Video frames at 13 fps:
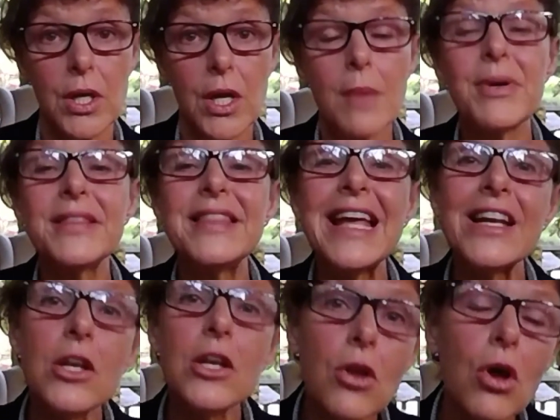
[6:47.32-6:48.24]
But they're
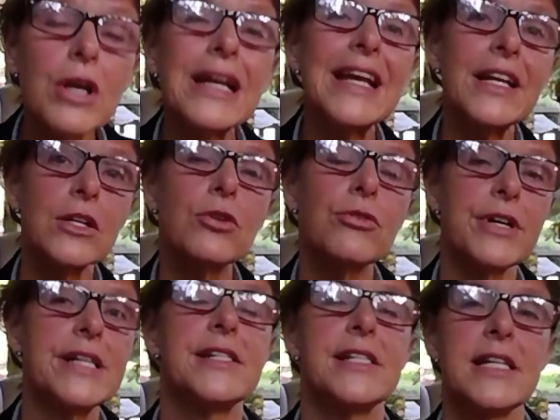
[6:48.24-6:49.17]
not
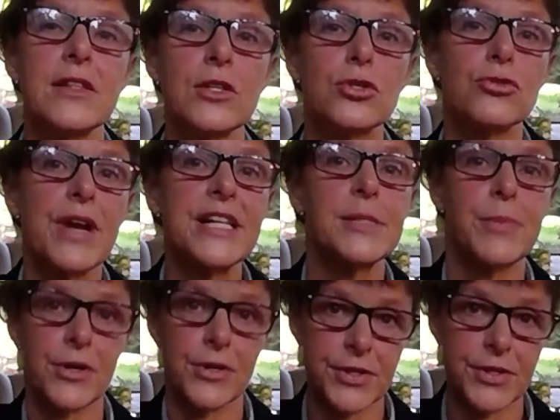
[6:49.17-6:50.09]
increasing the
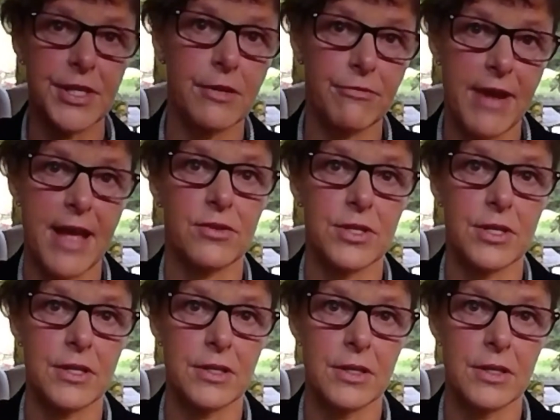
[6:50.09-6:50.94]
transparency around it.